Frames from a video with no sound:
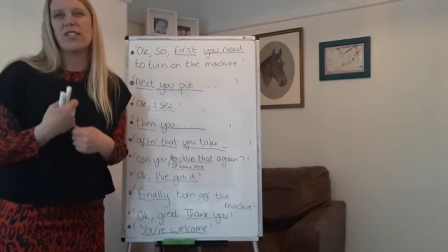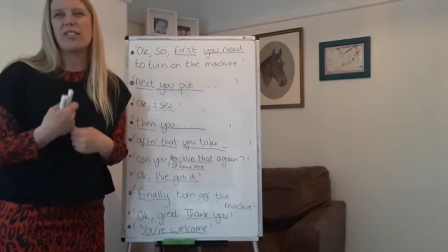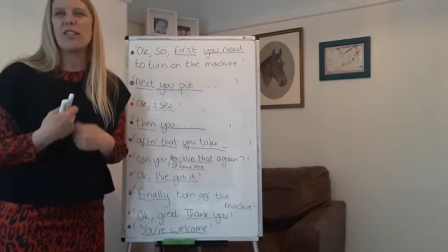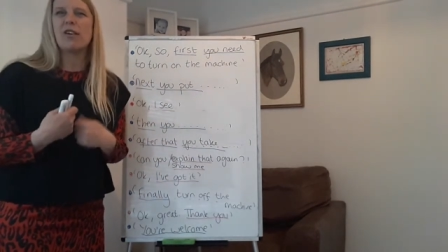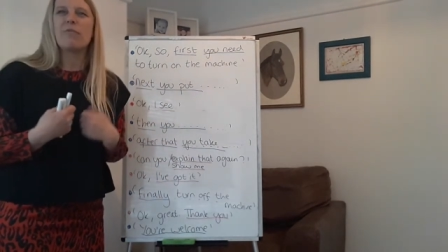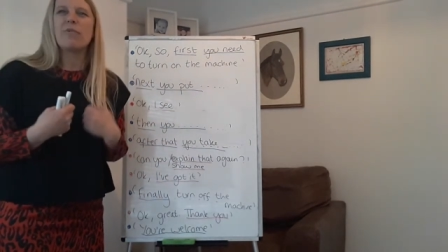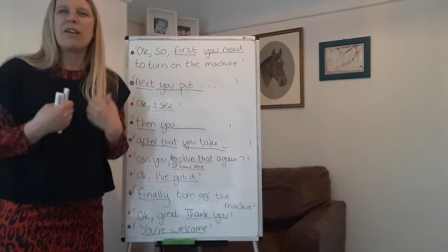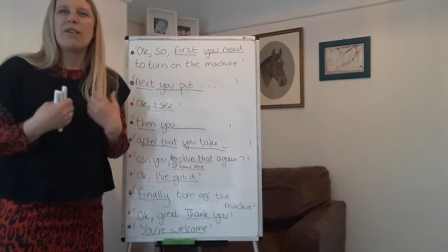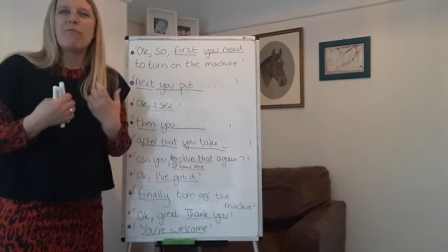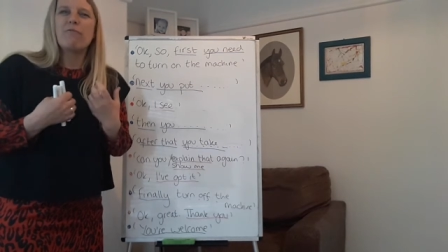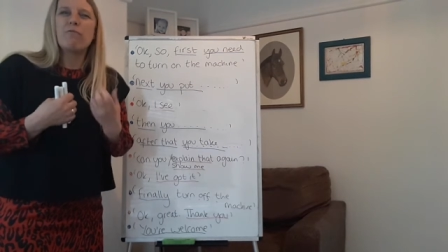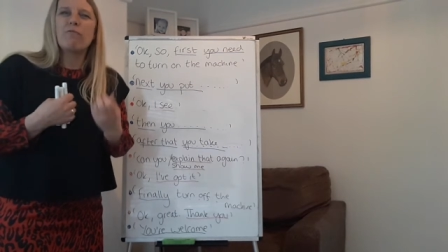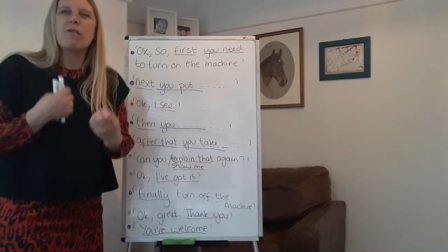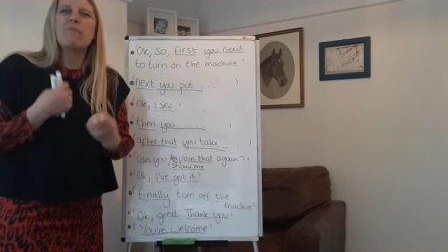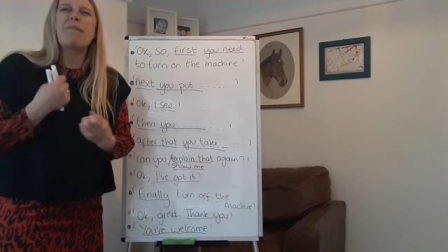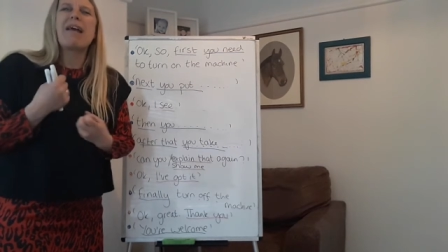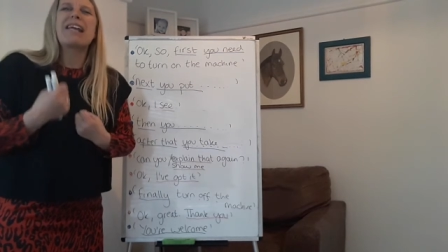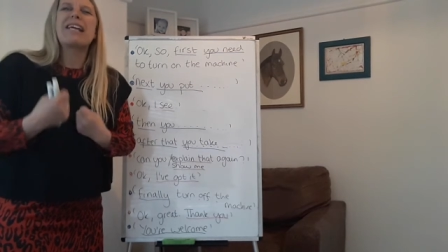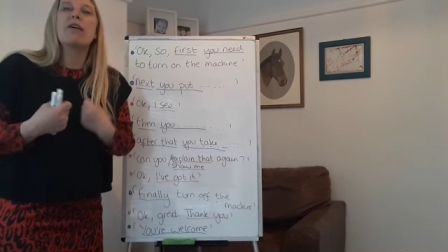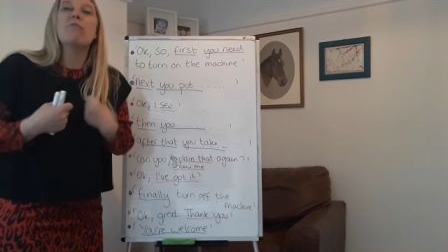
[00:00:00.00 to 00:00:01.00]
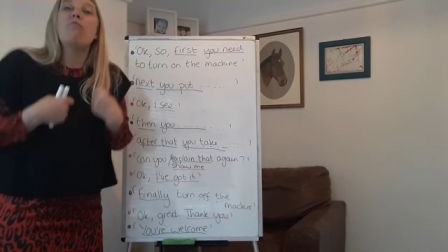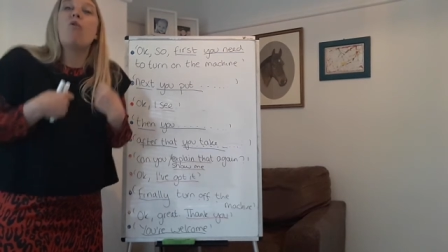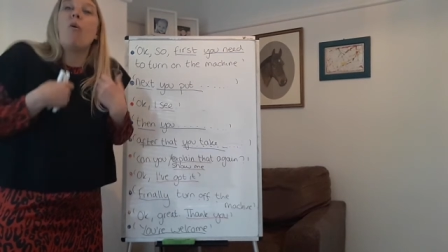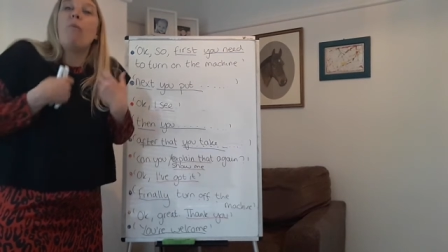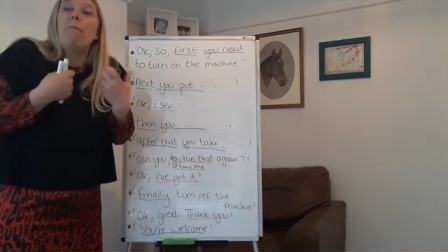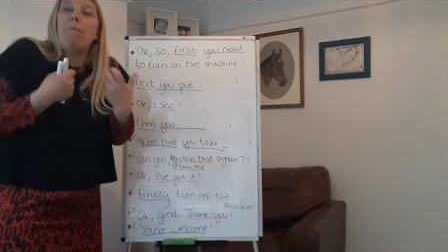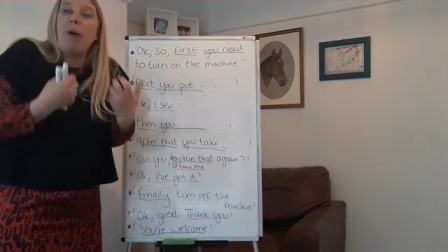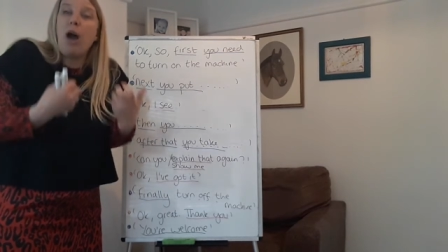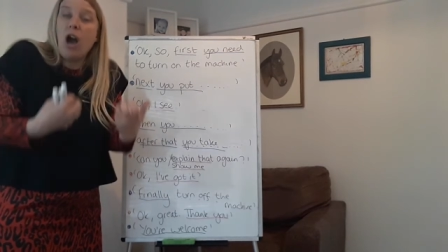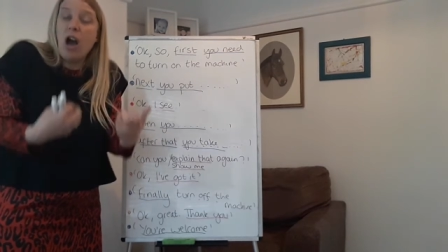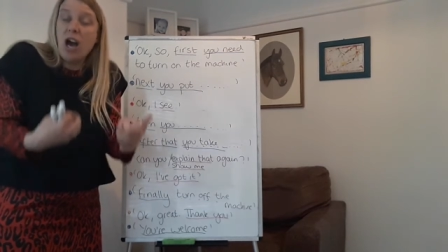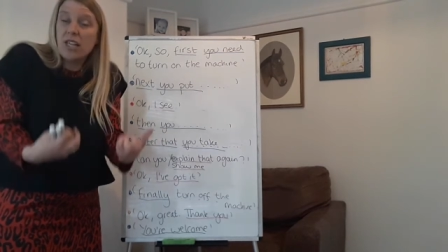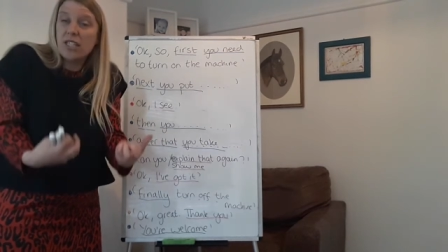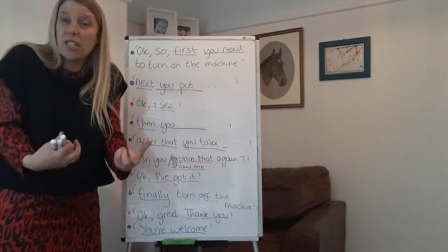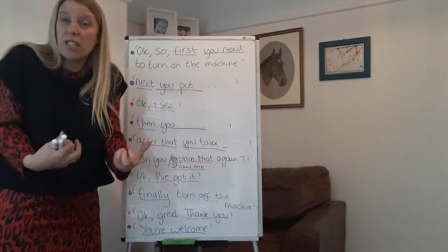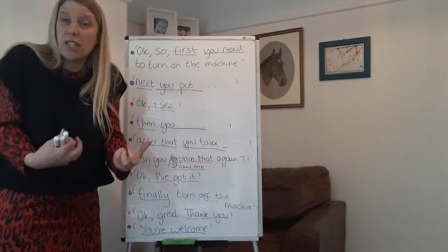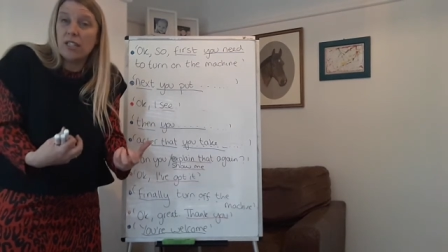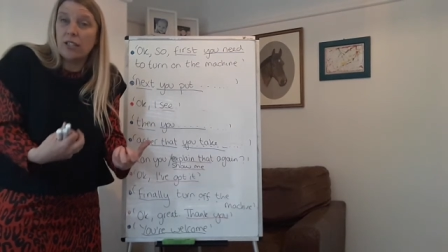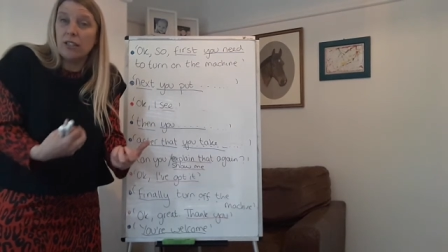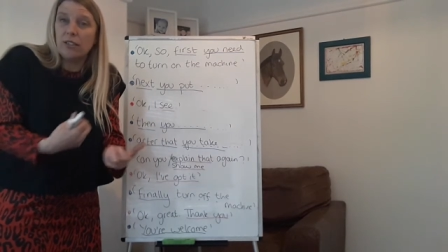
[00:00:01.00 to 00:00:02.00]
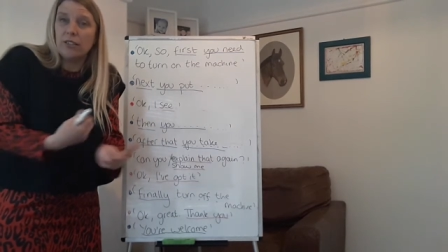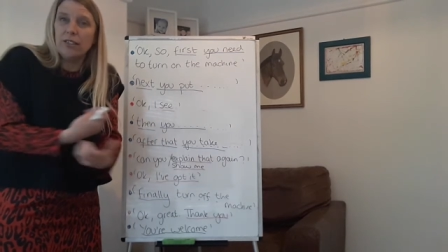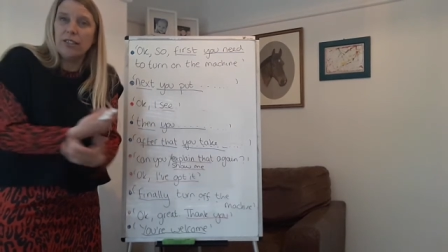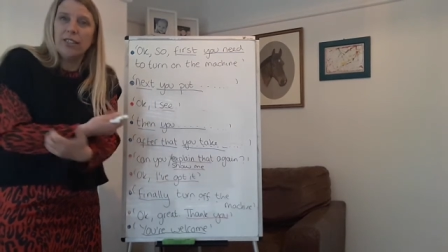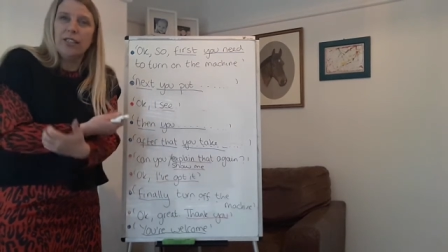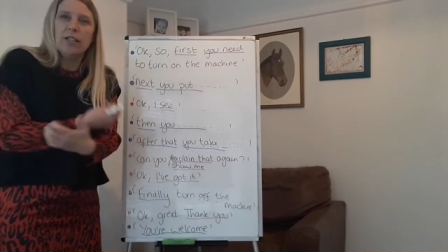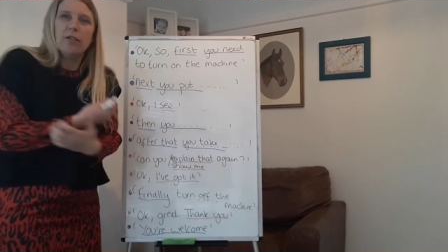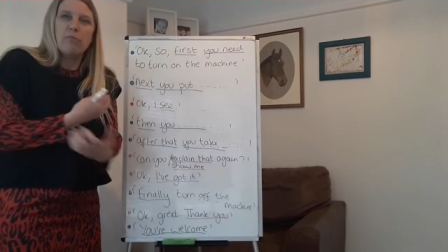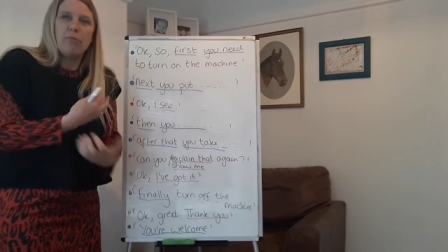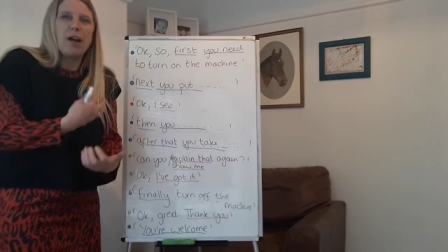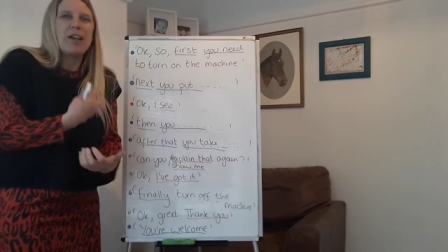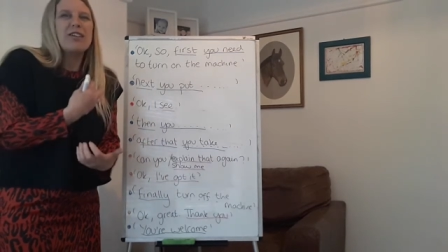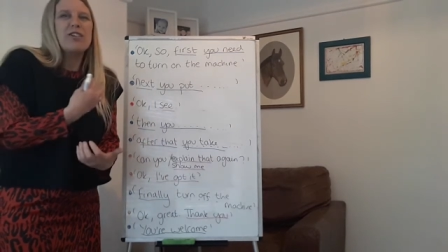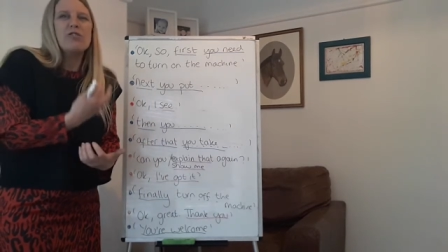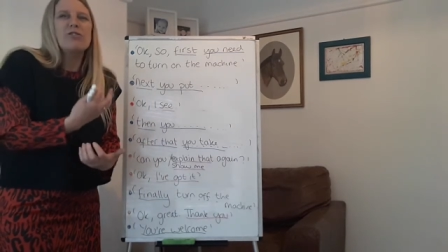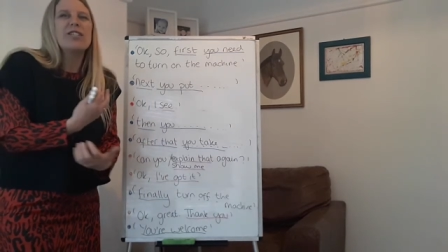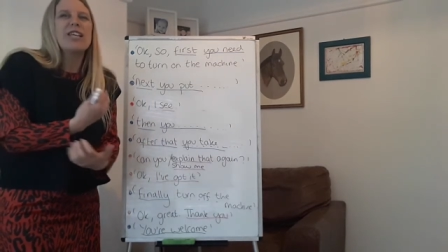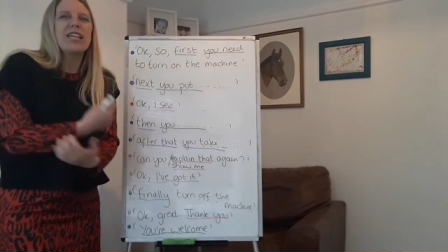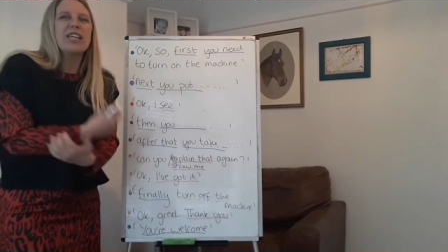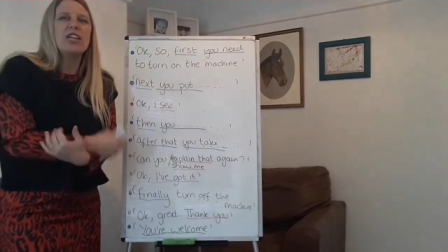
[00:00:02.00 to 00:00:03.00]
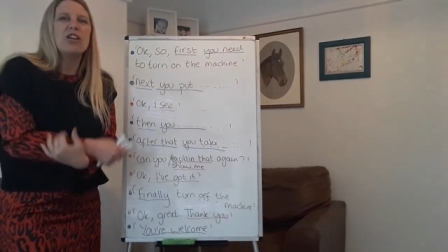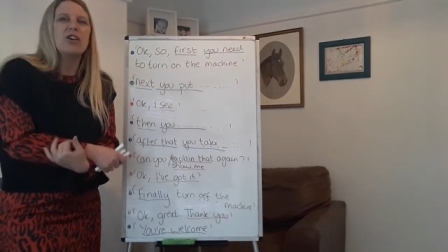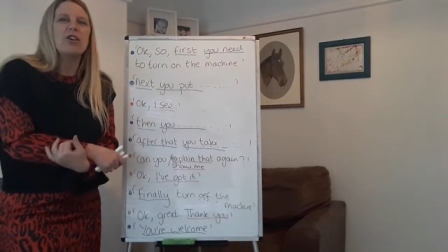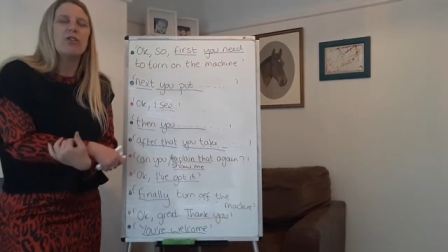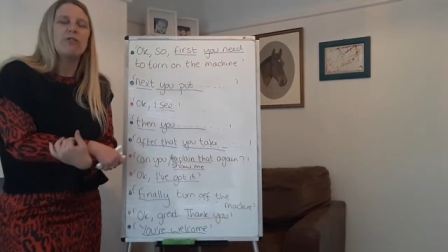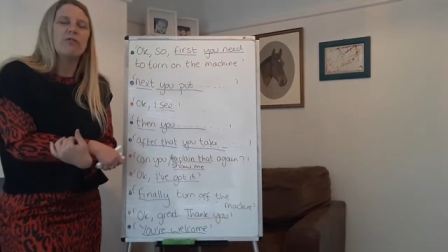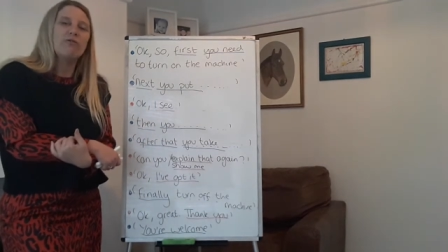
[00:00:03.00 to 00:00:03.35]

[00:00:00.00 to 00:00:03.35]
So we make it more personal by using you.